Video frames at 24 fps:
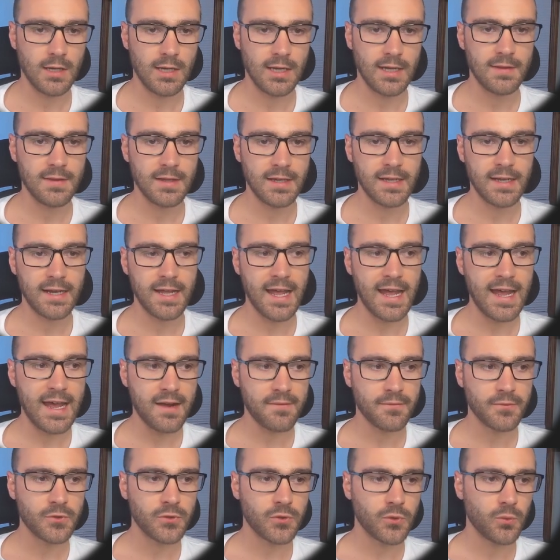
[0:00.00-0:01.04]
And then
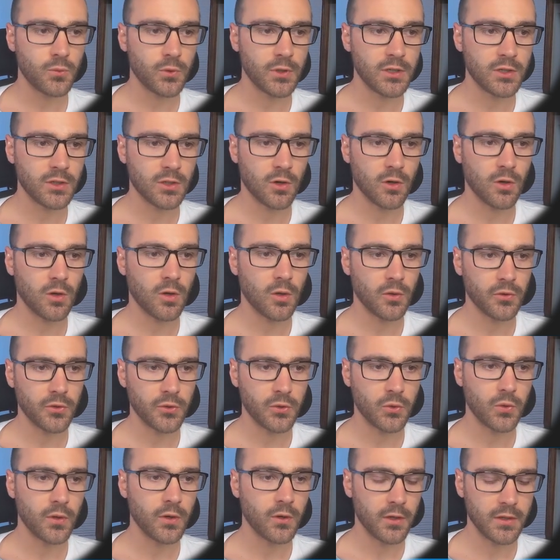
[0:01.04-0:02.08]
after we call the
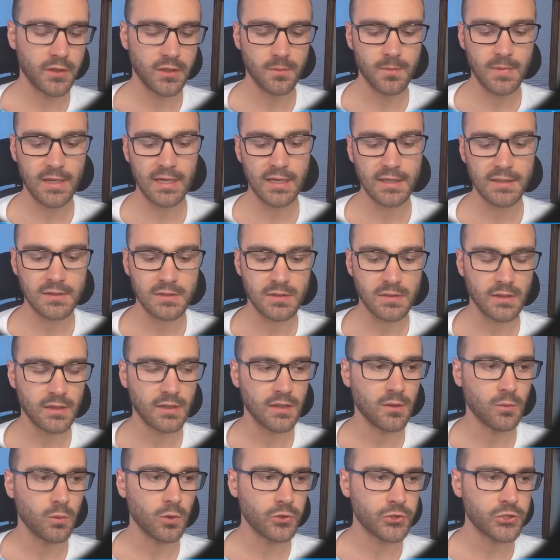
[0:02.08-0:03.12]
query command,
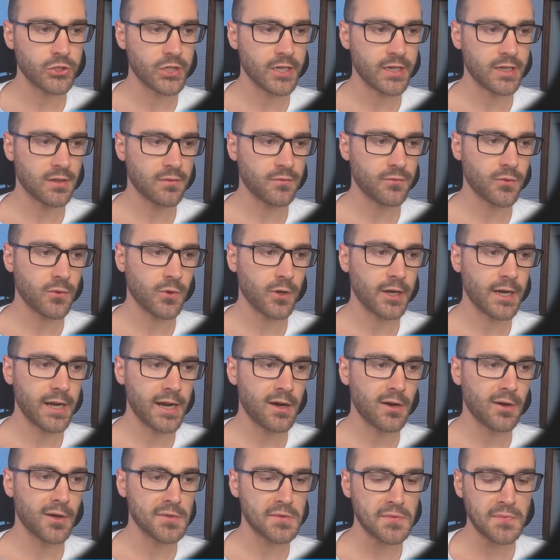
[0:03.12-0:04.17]
we'll check for an
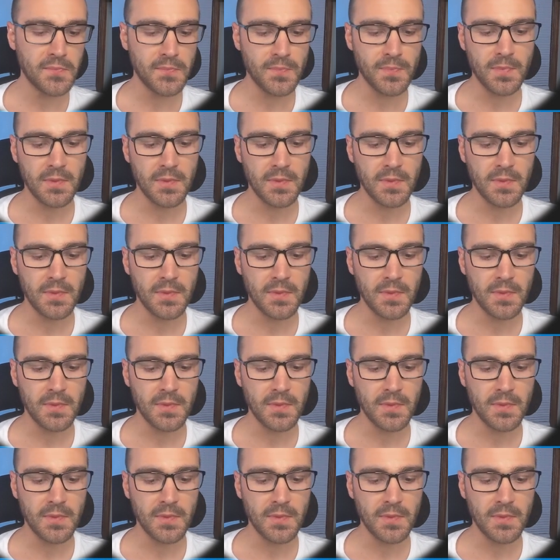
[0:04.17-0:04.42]
error.